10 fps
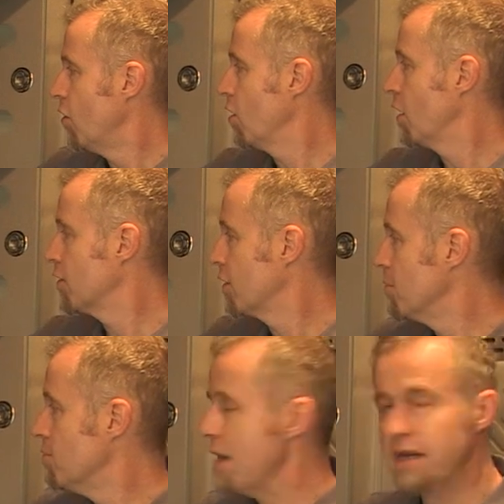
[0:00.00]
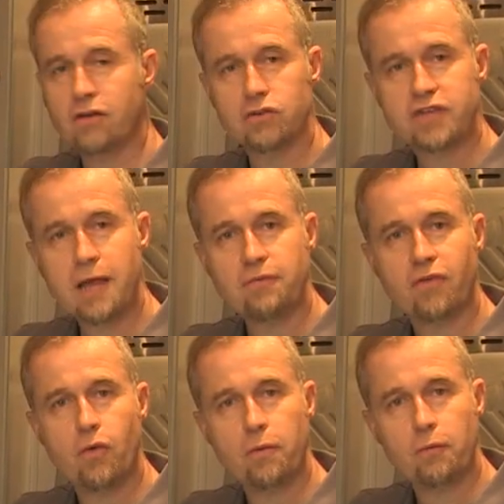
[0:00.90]
all other medical type of
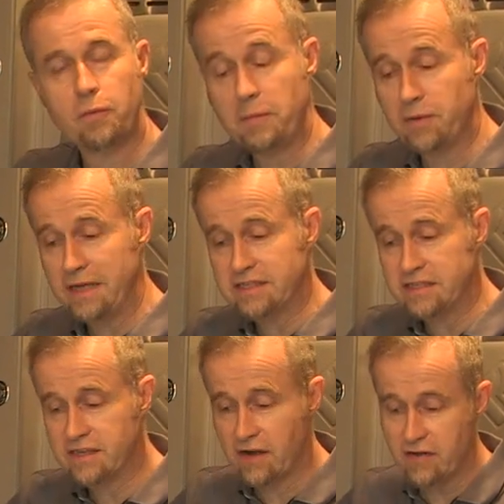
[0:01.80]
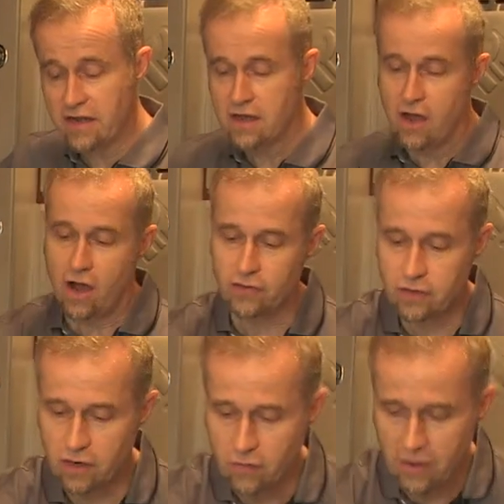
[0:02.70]
equipment will be placed in this area. On
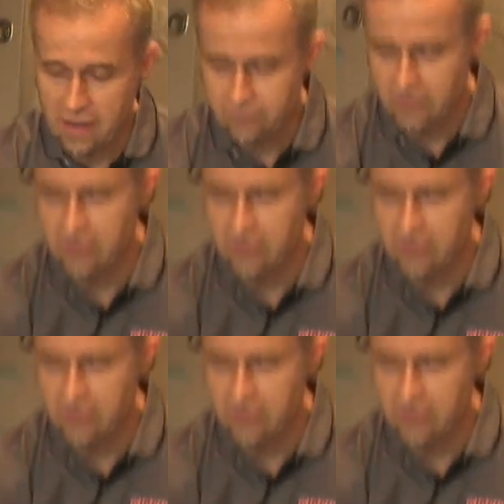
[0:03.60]
the lower level